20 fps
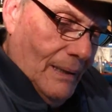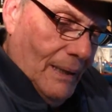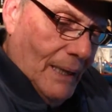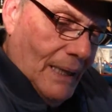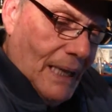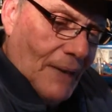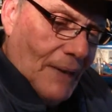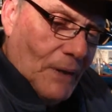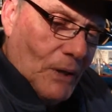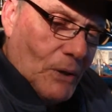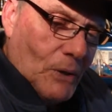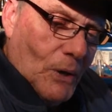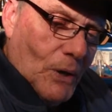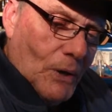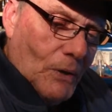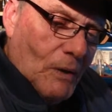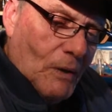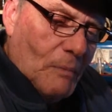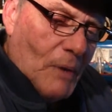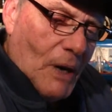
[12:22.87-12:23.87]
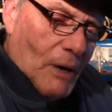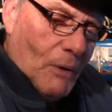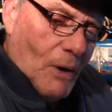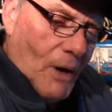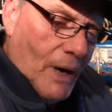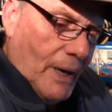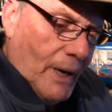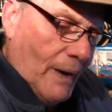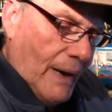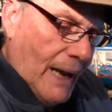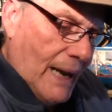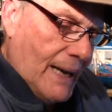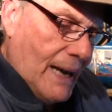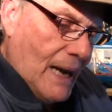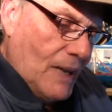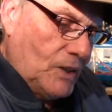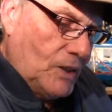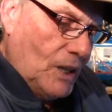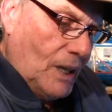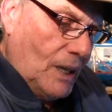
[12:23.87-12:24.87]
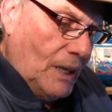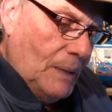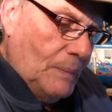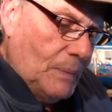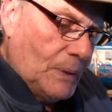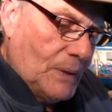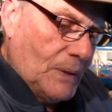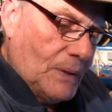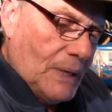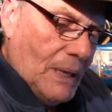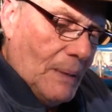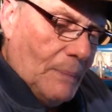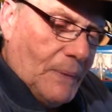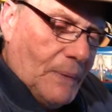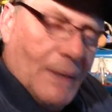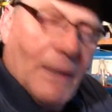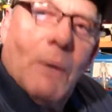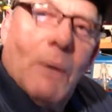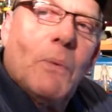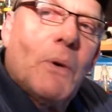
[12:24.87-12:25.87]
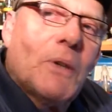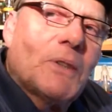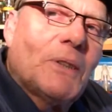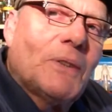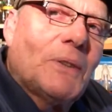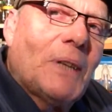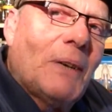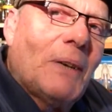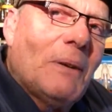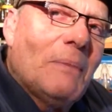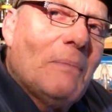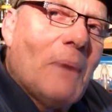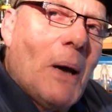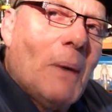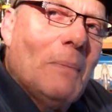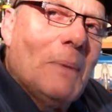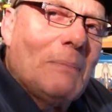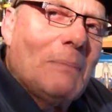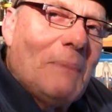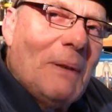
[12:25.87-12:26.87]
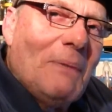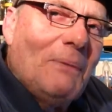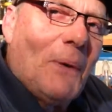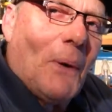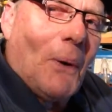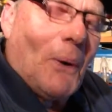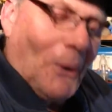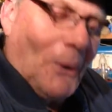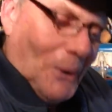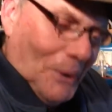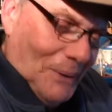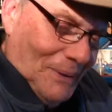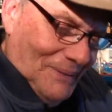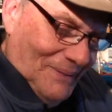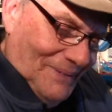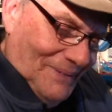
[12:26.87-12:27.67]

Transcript: And out of the corner of my right eye, I catch a glimpse of something that wasn't there a moment before.